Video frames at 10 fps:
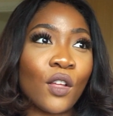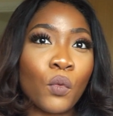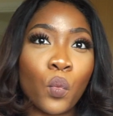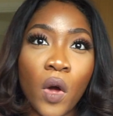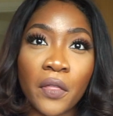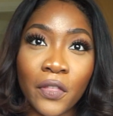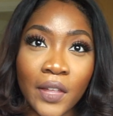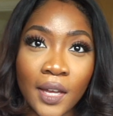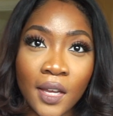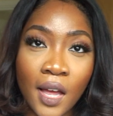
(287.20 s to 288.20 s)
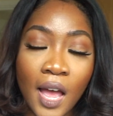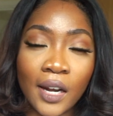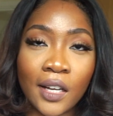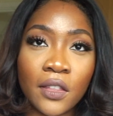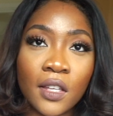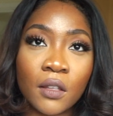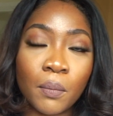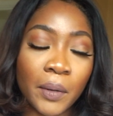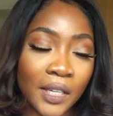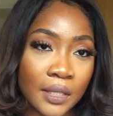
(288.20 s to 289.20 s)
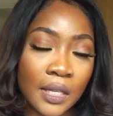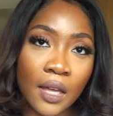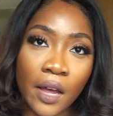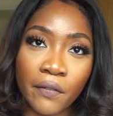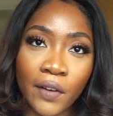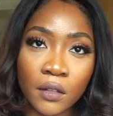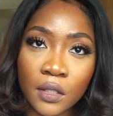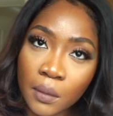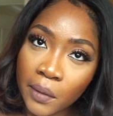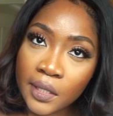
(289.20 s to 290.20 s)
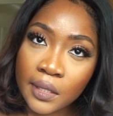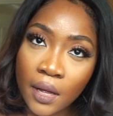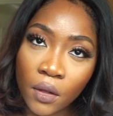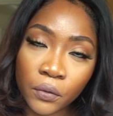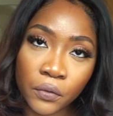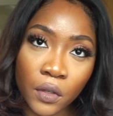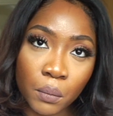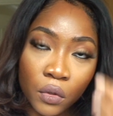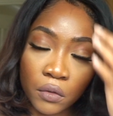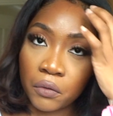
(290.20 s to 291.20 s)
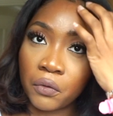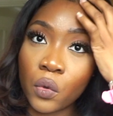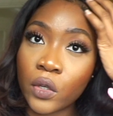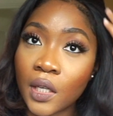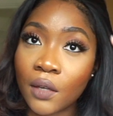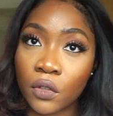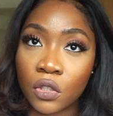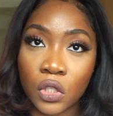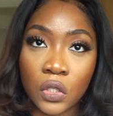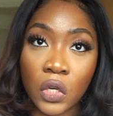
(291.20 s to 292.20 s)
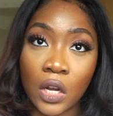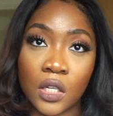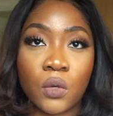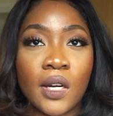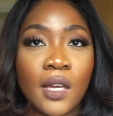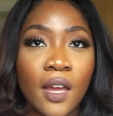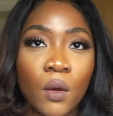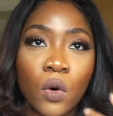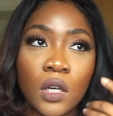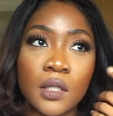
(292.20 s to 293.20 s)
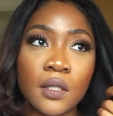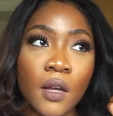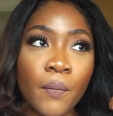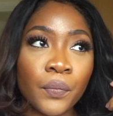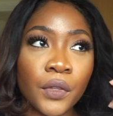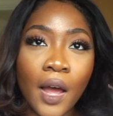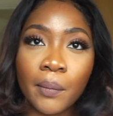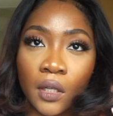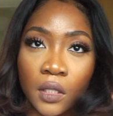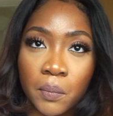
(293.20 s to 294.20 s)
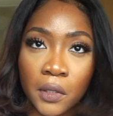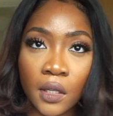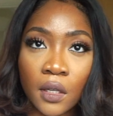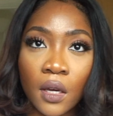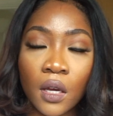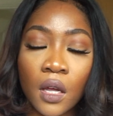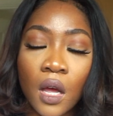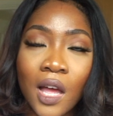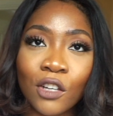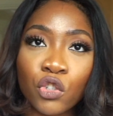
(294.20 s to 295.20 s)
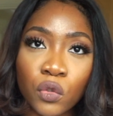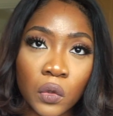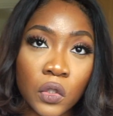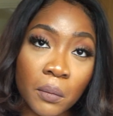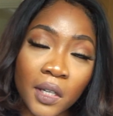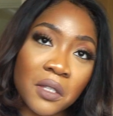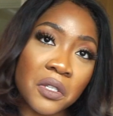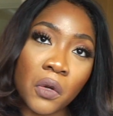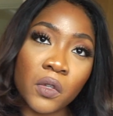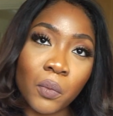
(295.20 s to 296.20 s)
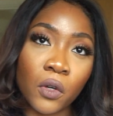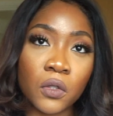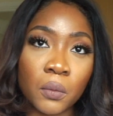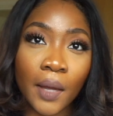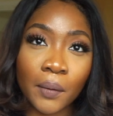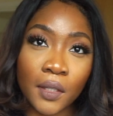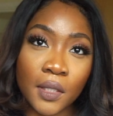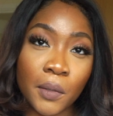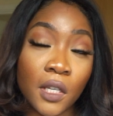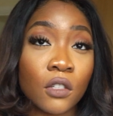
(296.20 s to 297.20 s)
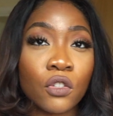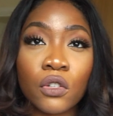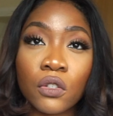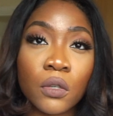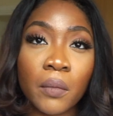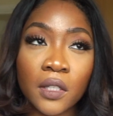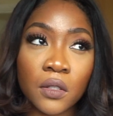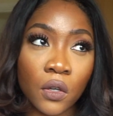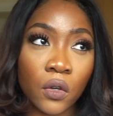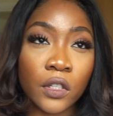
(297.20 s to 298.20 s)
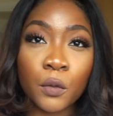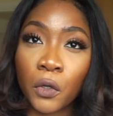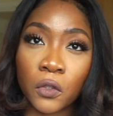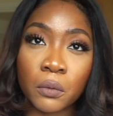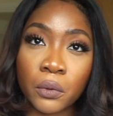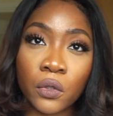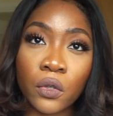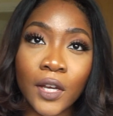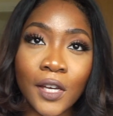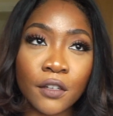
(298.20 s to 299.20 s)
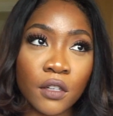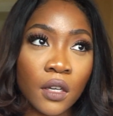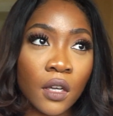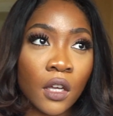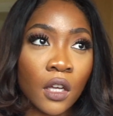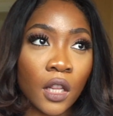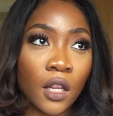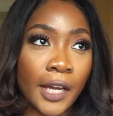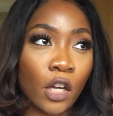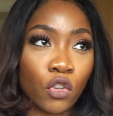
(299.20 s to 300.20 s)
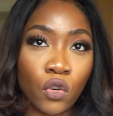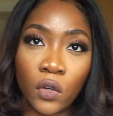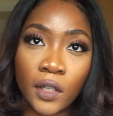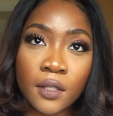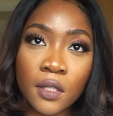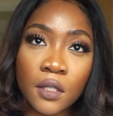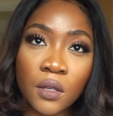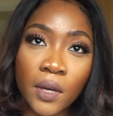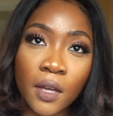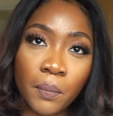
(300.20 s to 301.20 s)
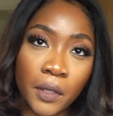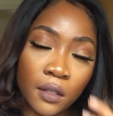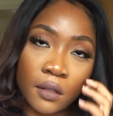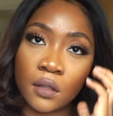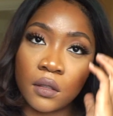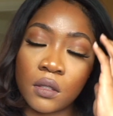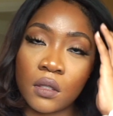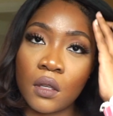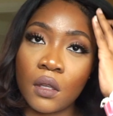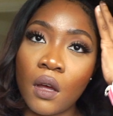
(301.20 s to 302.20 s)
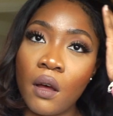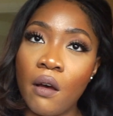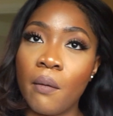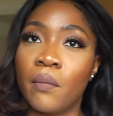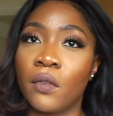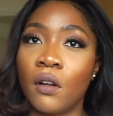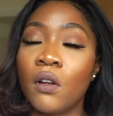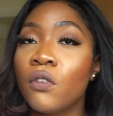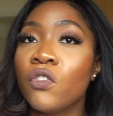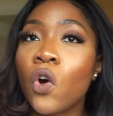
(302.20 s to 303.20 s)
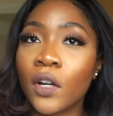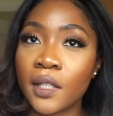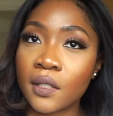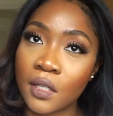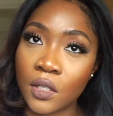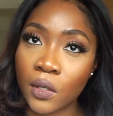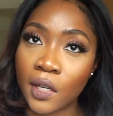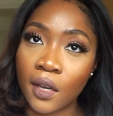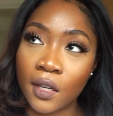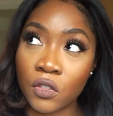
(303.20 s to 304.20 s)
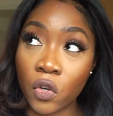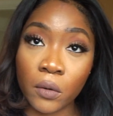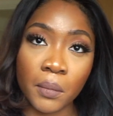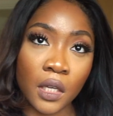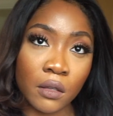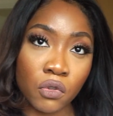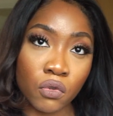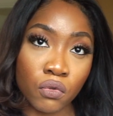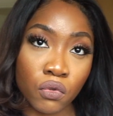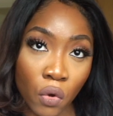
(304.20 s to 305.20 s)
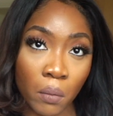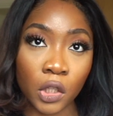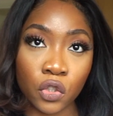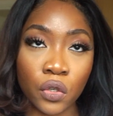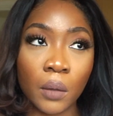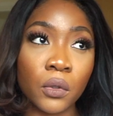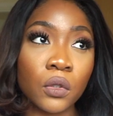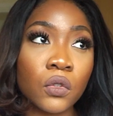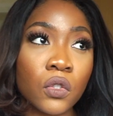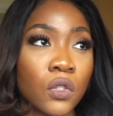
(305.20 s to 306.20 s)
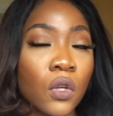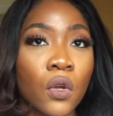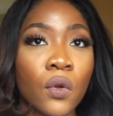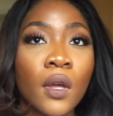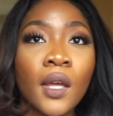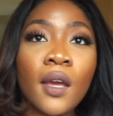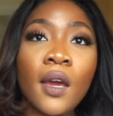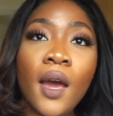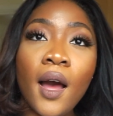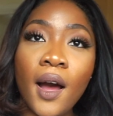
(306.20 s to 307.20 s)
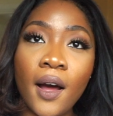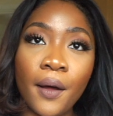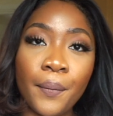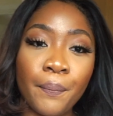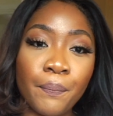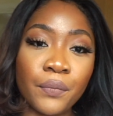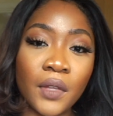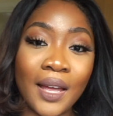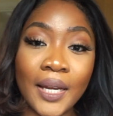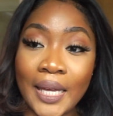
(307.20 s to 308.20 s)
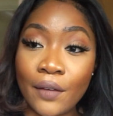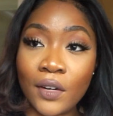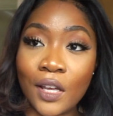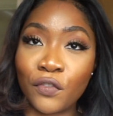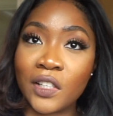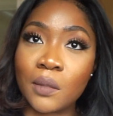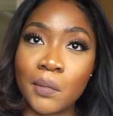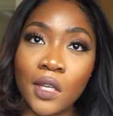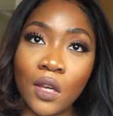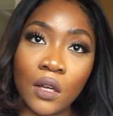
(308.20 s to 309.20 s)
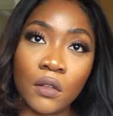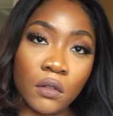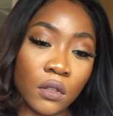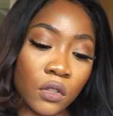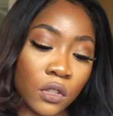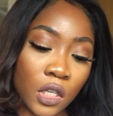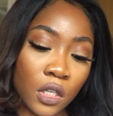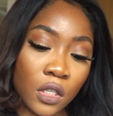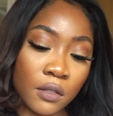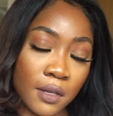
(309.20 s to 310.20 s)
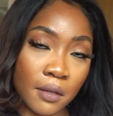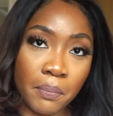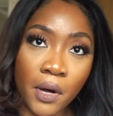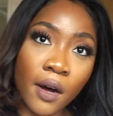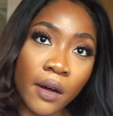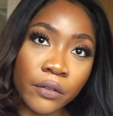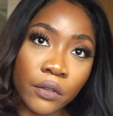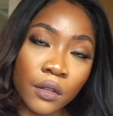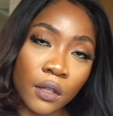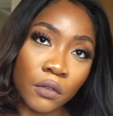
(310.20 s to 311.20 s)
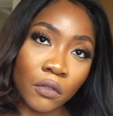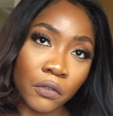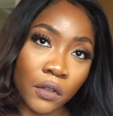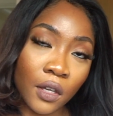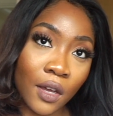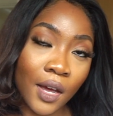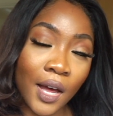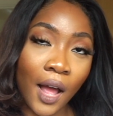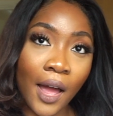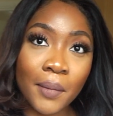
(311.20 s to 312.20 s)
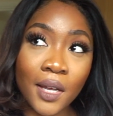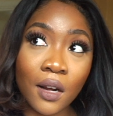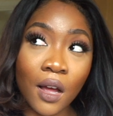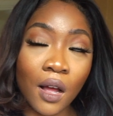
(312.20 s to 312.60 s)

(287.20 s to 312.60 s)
one thing, and I think the biggest thing that I vouched to myself moving forward, even just turning 28, was I'm going to be as true to my soul as possible. I'm going to be as true to my soul as possible, and like not listen to it, because not listening to it has gotten me into so much trouble. So and even if it's me going into the path of, I mean,